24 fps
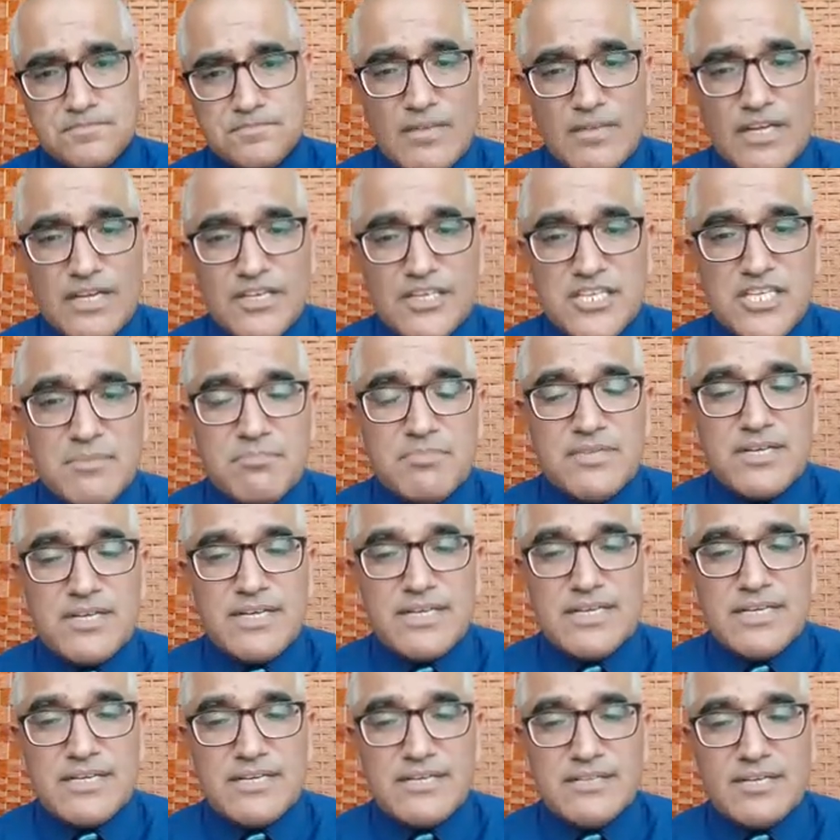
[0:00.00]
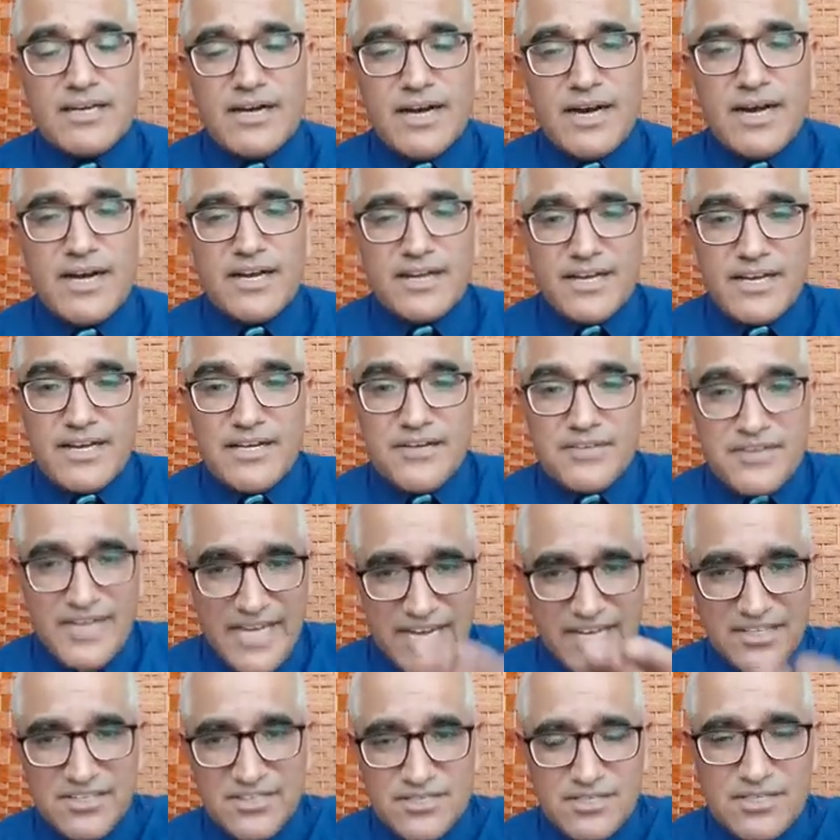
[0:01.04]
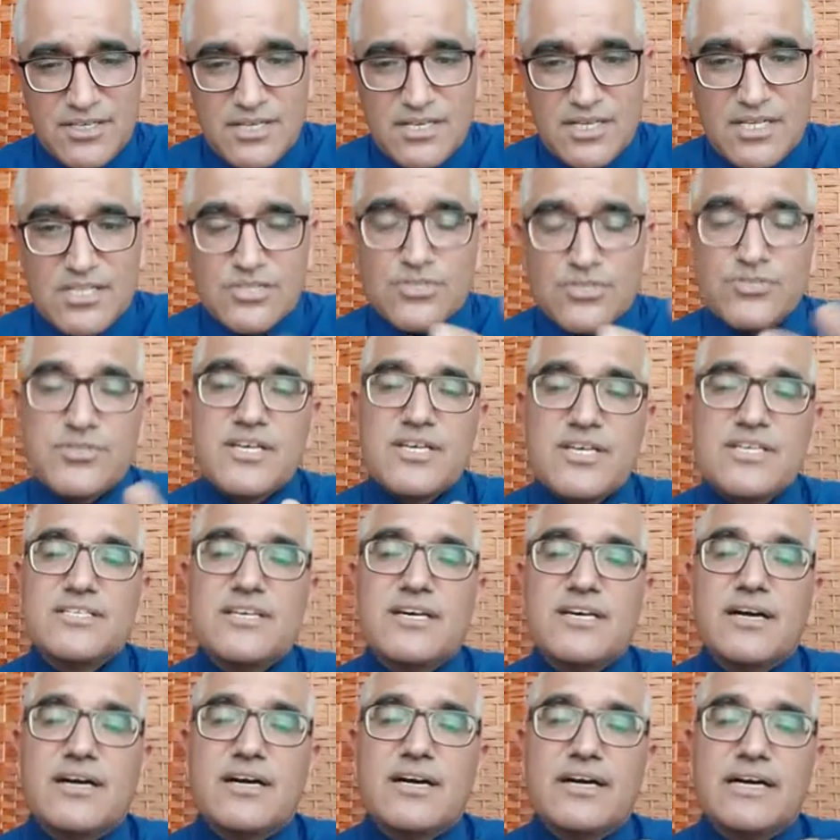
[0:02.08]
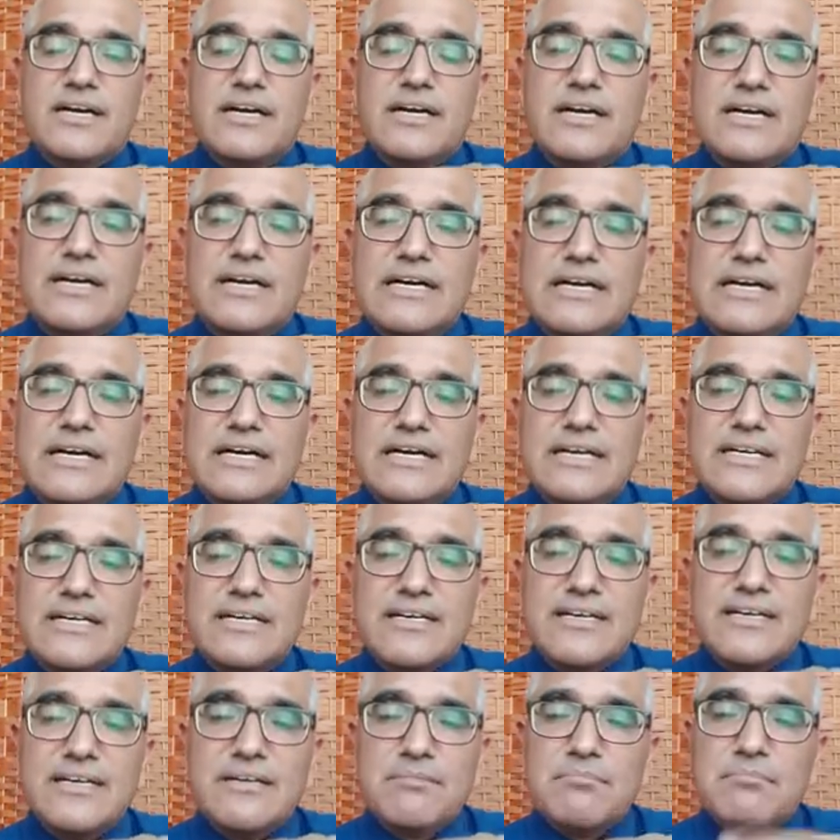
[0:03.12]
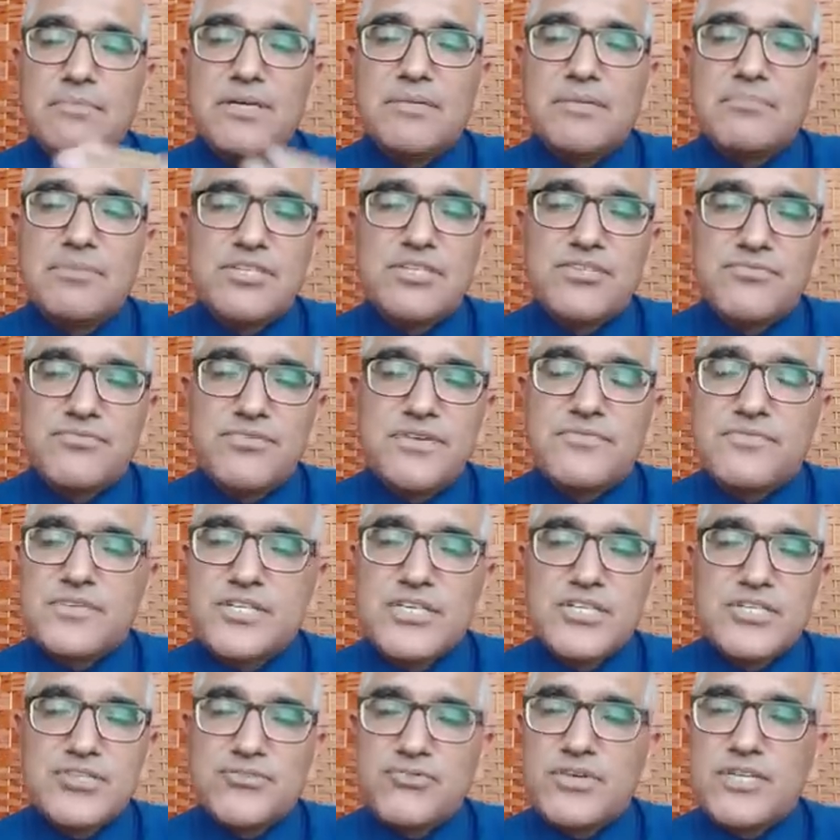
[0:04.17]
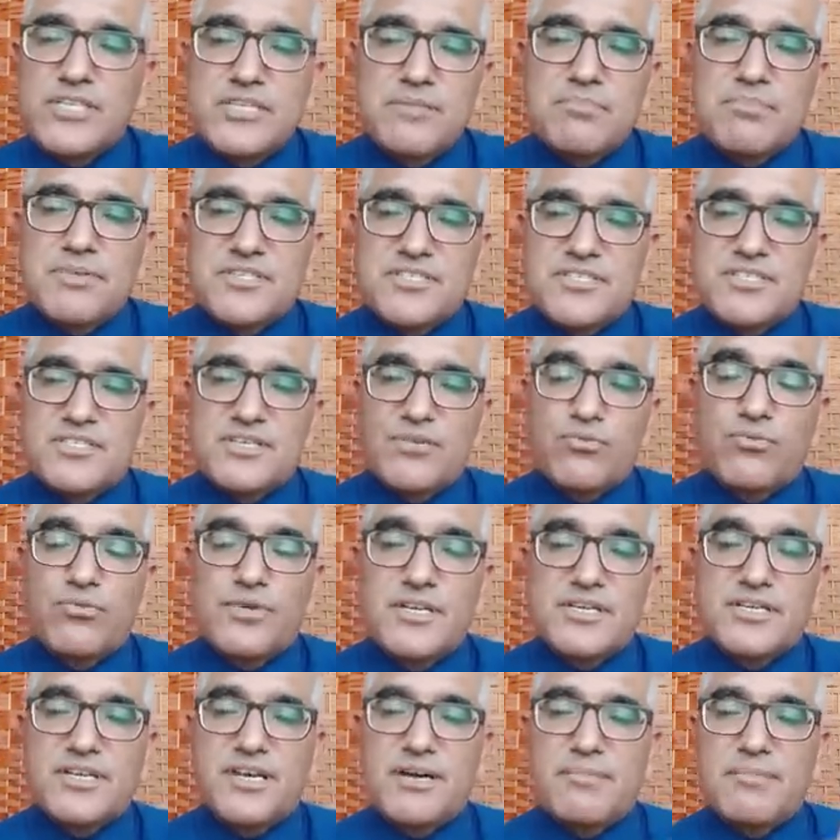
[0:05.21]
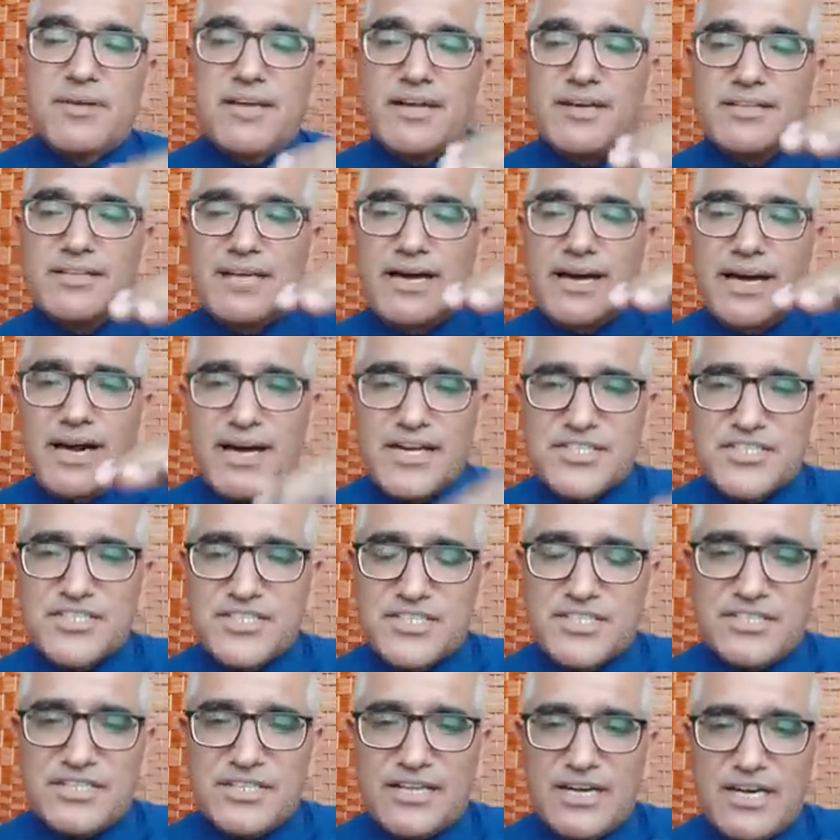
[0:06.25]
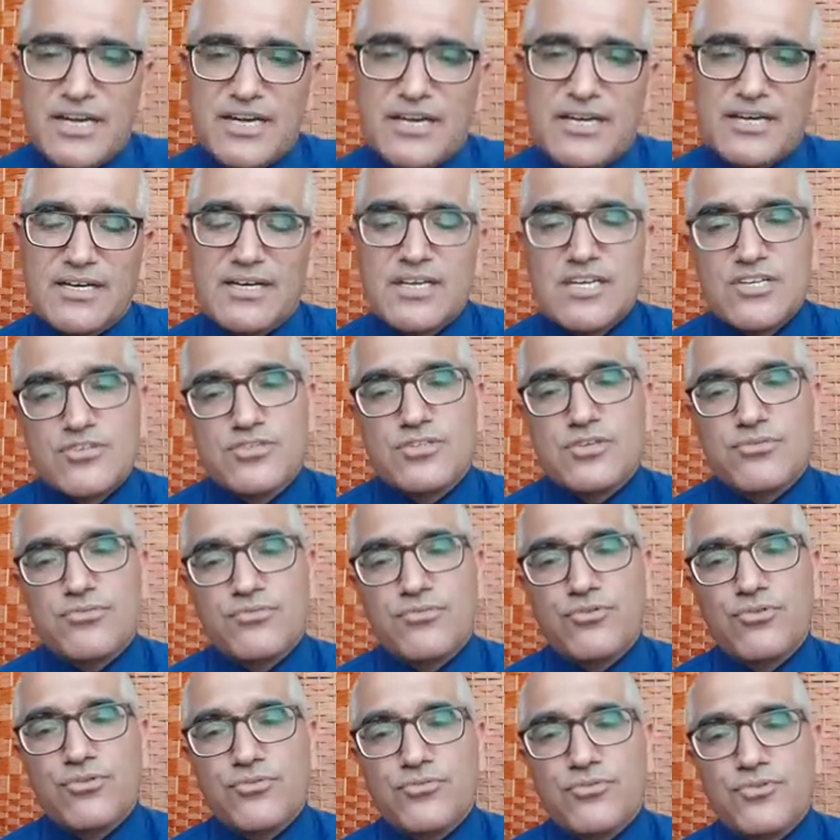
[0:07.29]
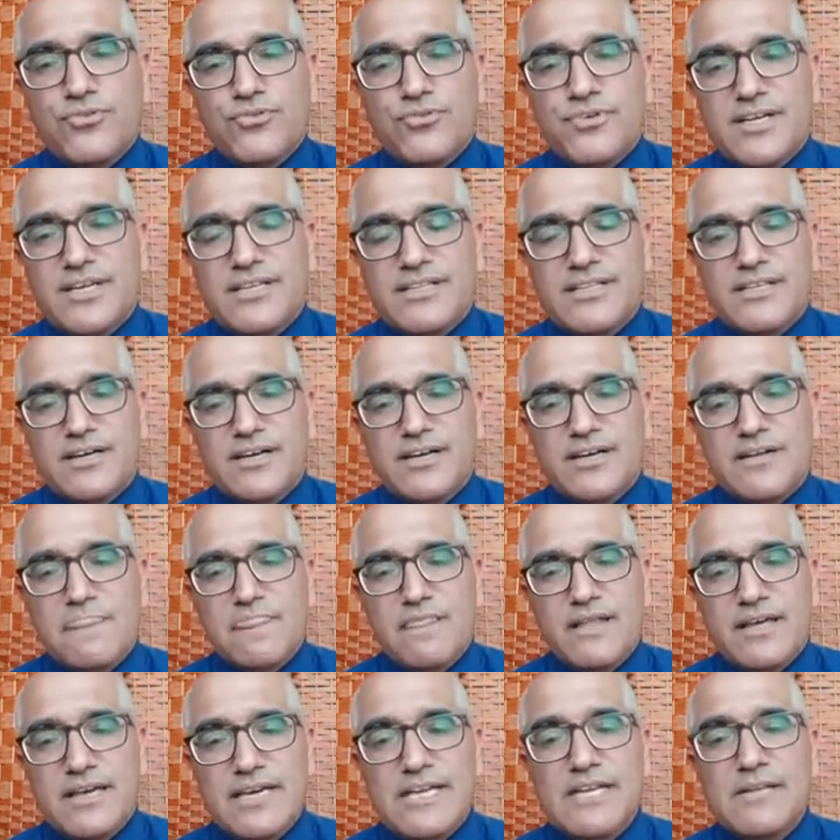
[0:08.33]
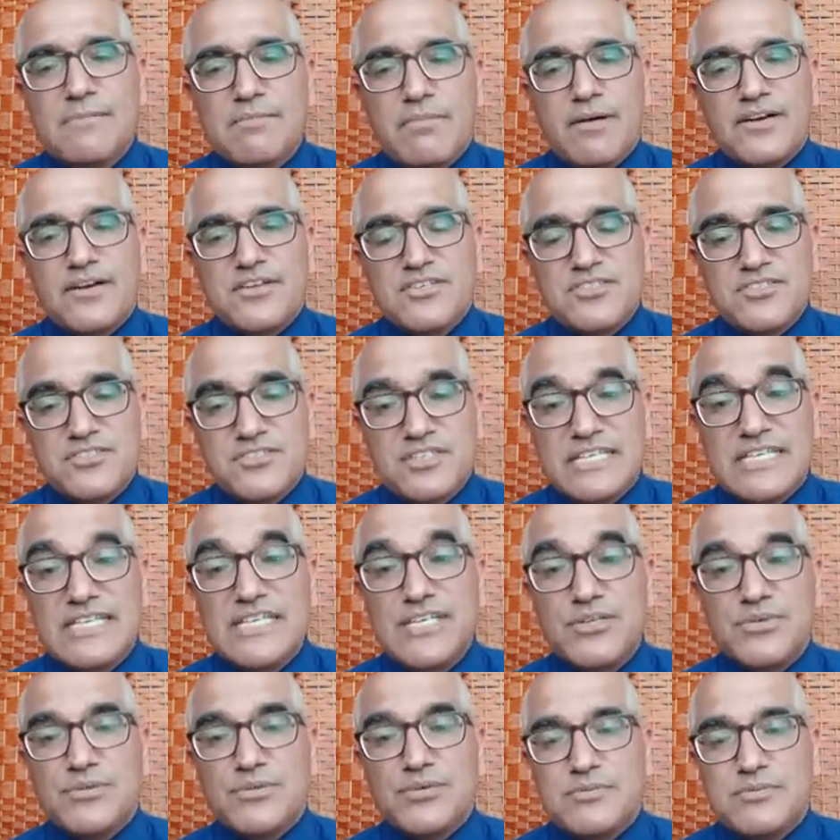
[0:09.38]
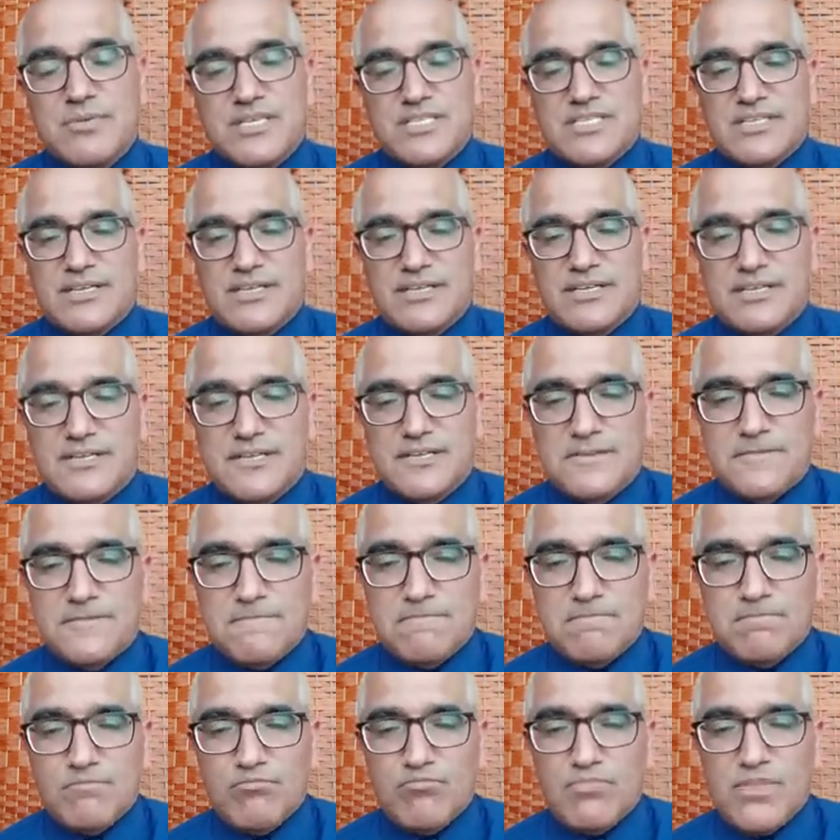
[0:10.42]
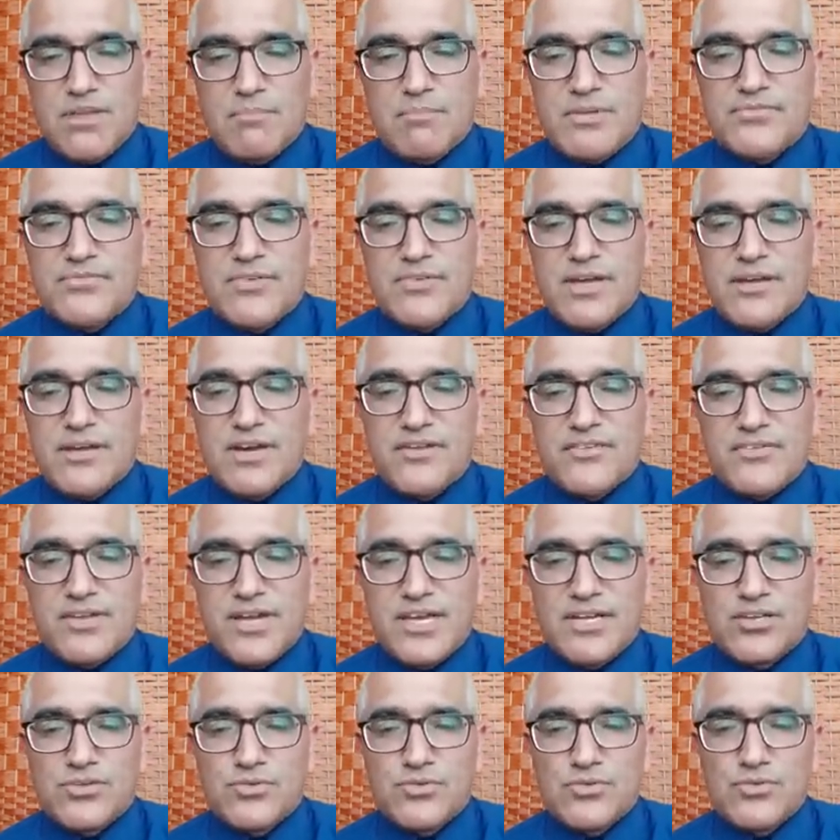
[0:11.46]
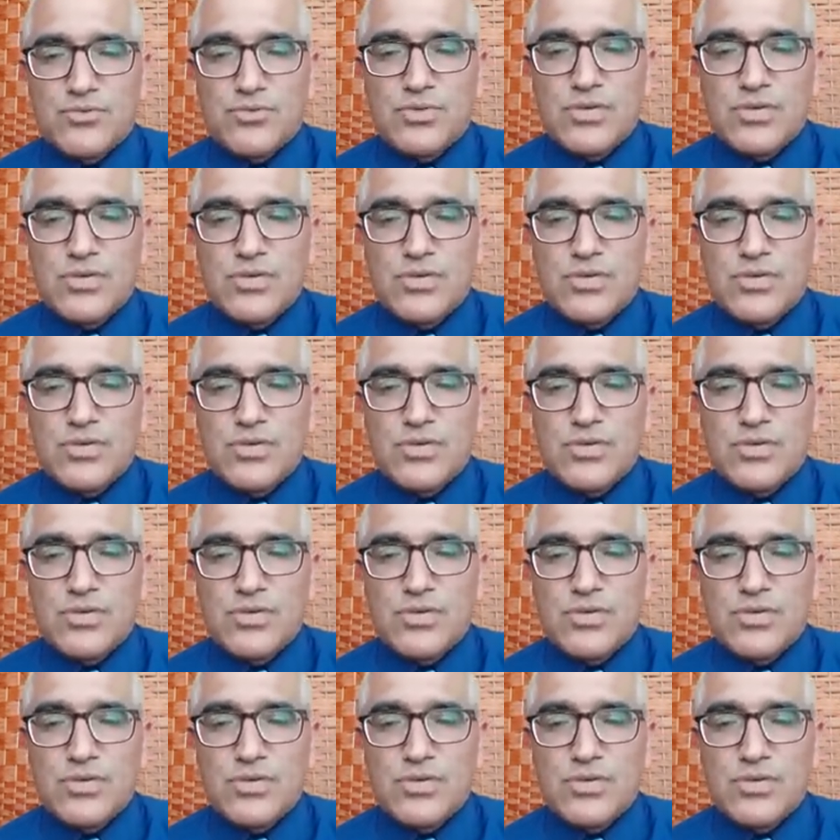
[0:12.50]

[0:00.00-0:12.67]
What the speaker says: keep the arch intact. So there's a maybe 15-20% of weight coming on the arch area, so the forefoot and the heel part is relieved basically, but we are not trying to